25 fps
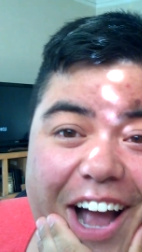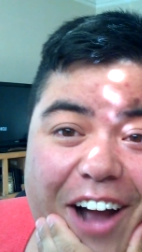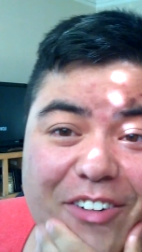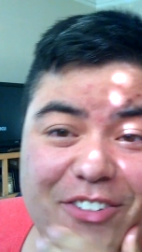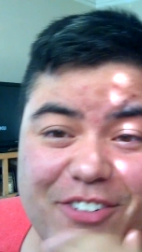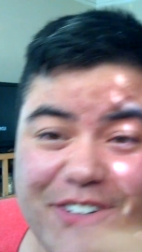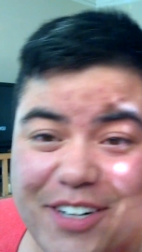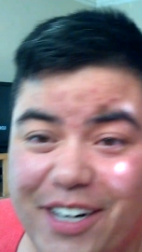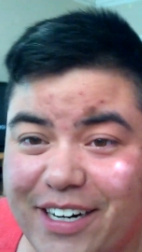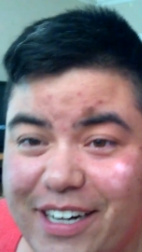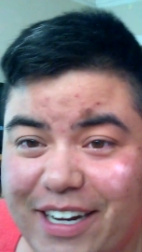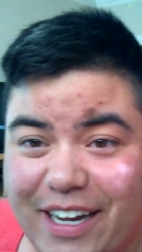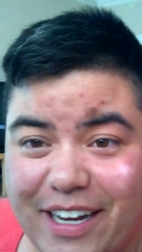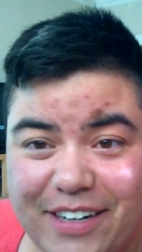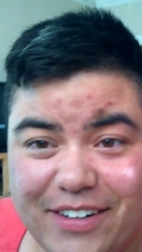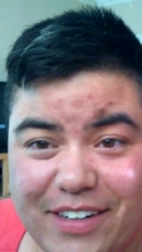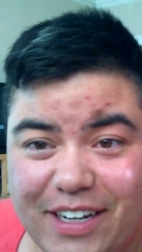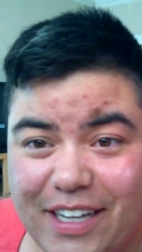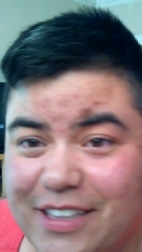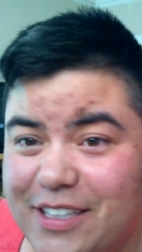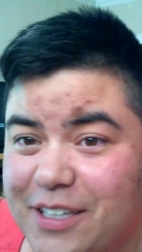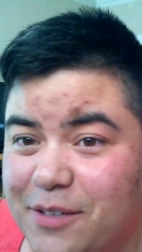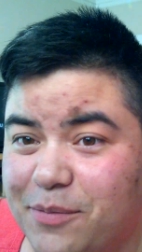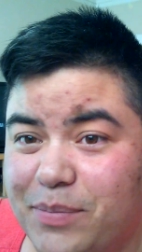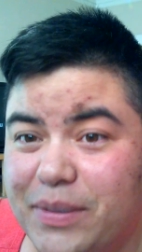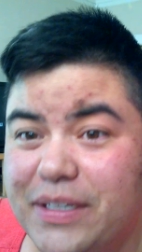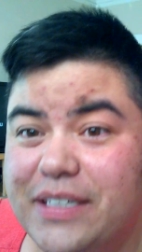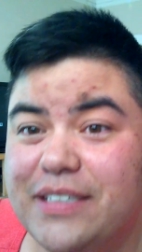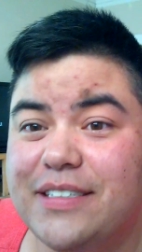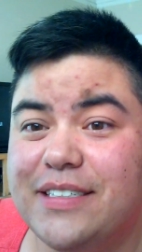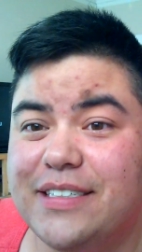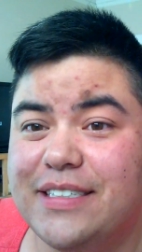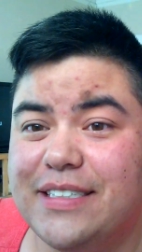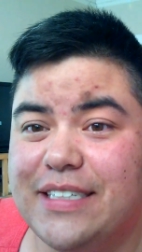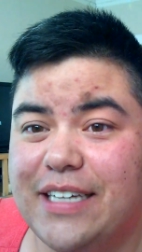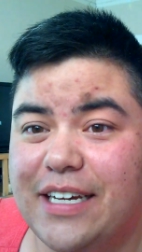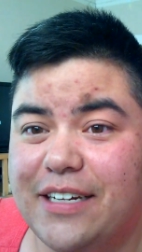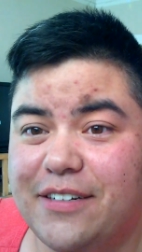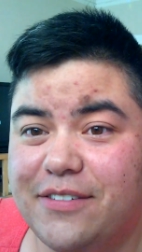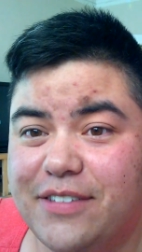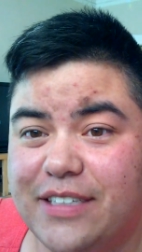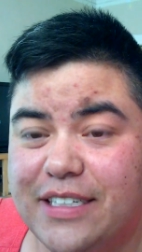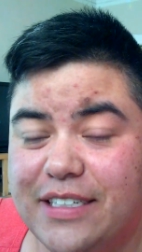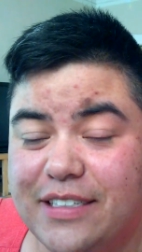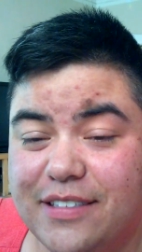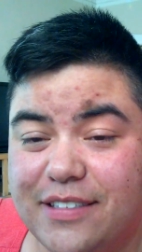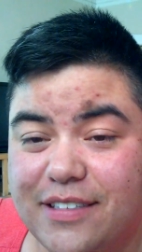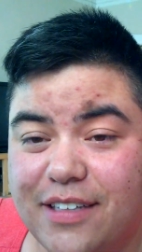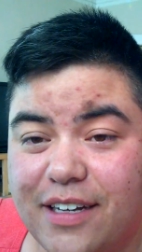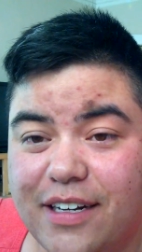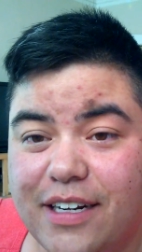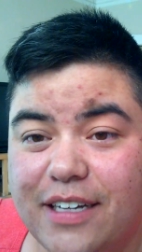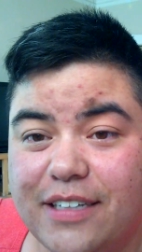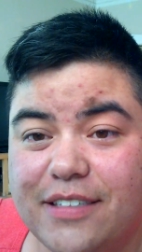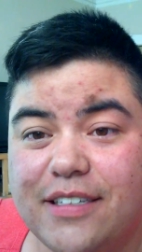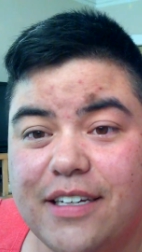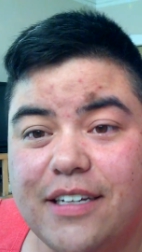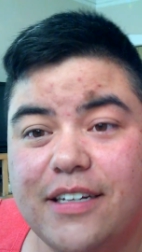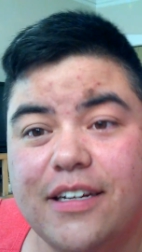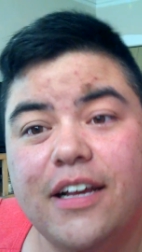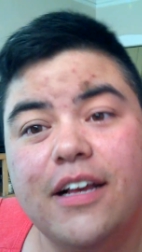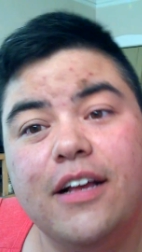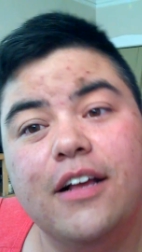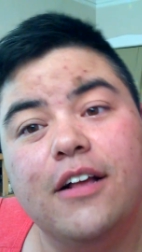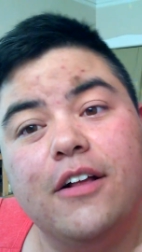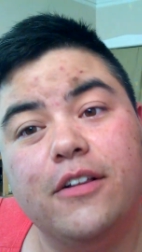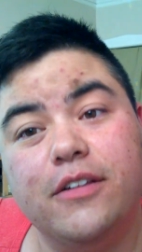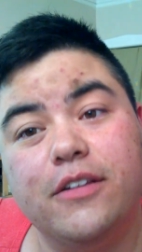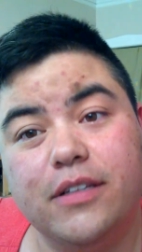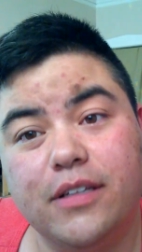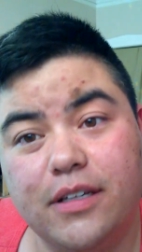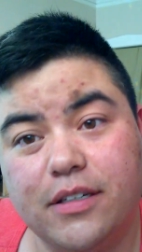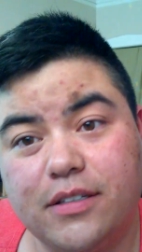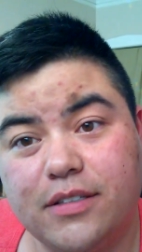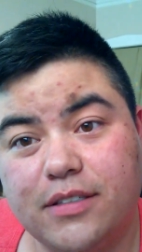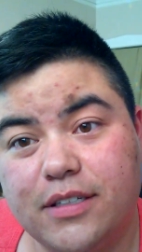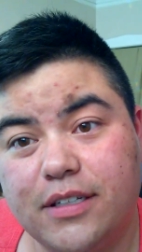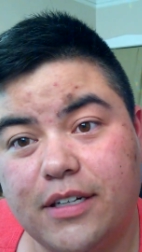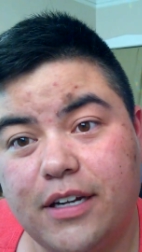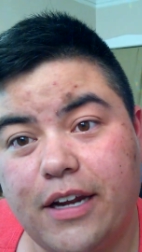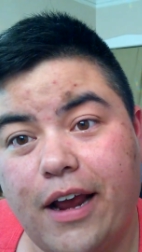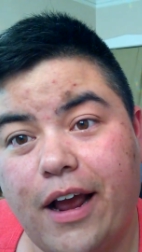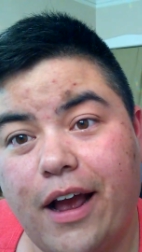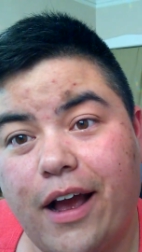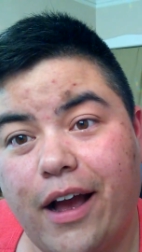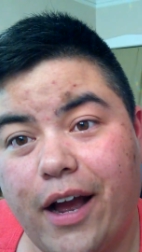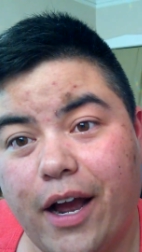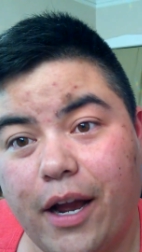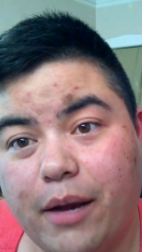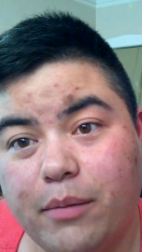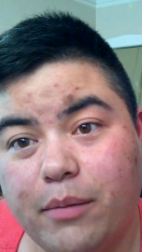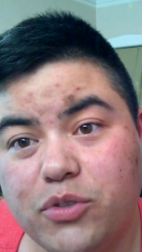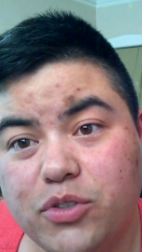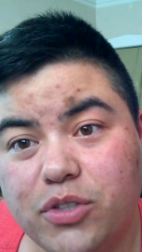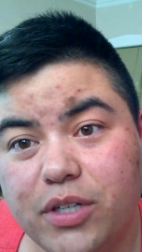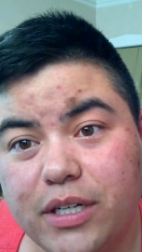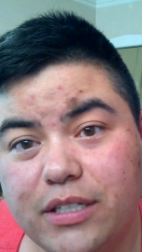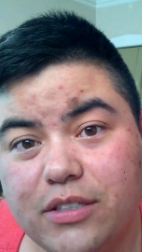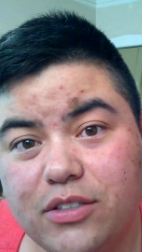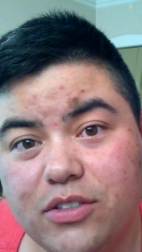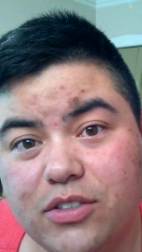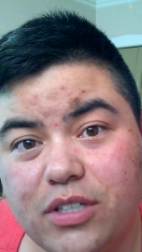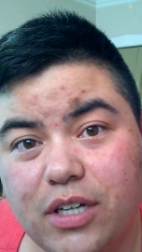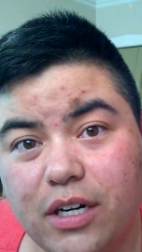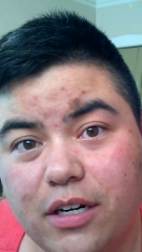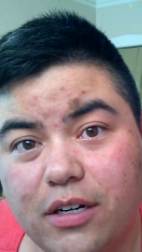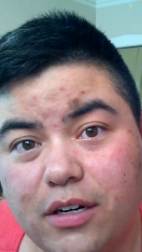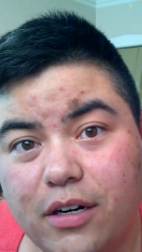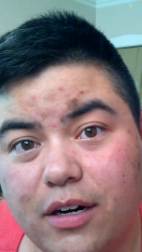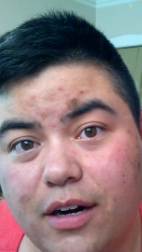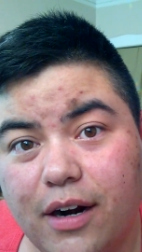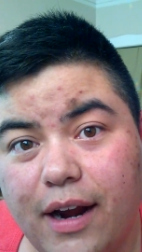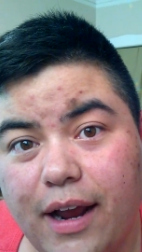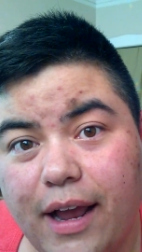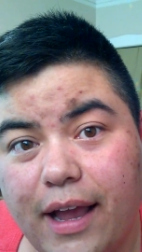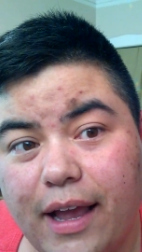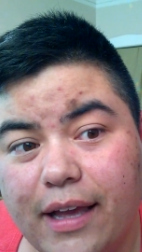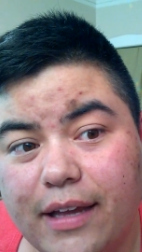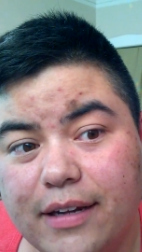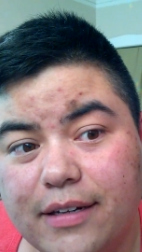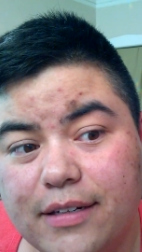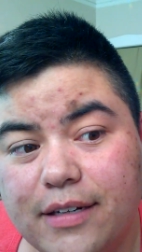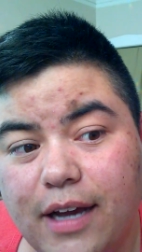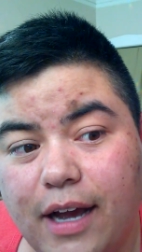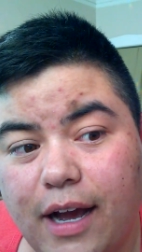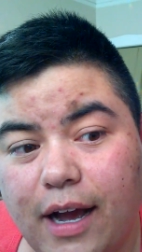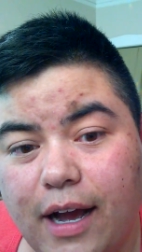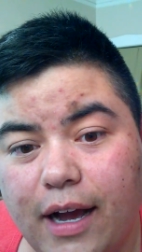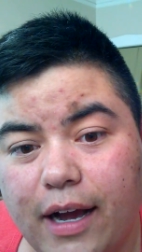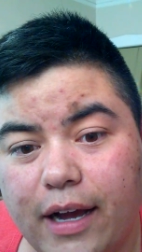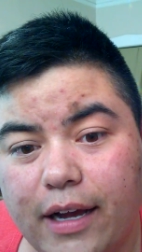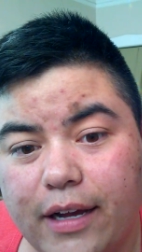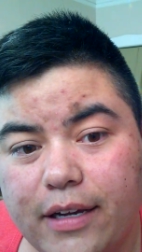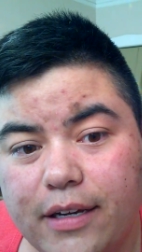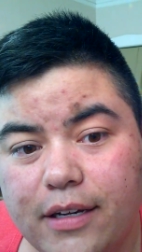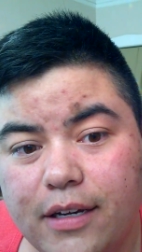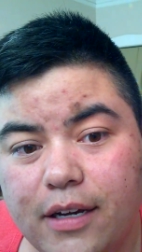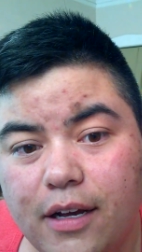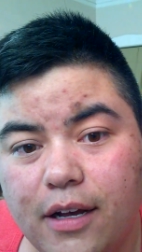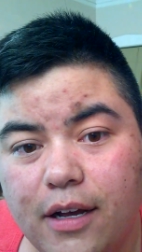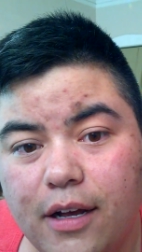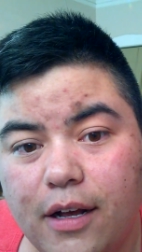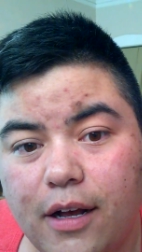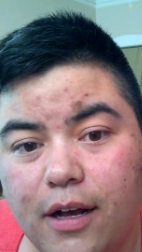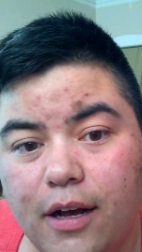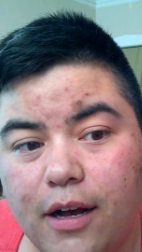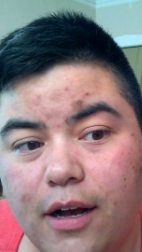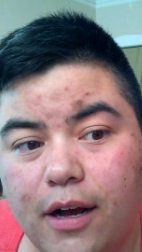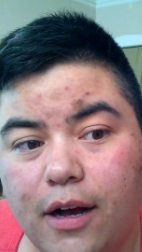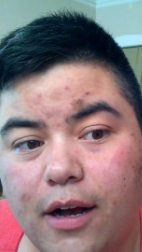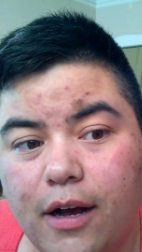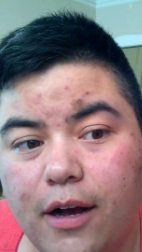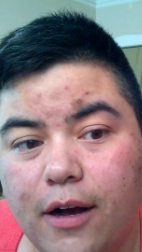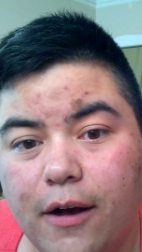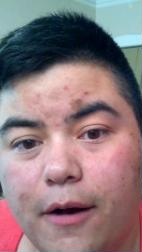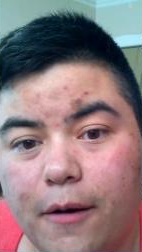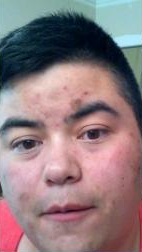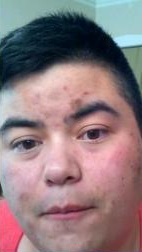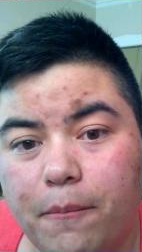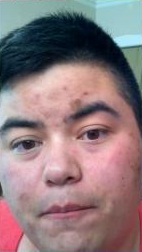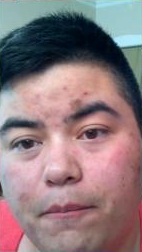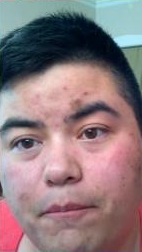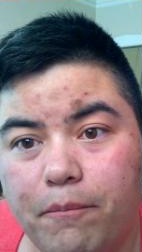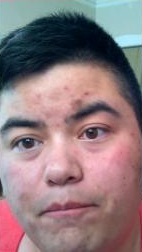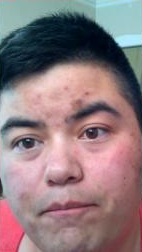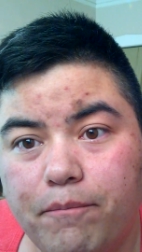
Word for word: after I kind of got the business side of things done, I said, listen, I'm transgender and I um,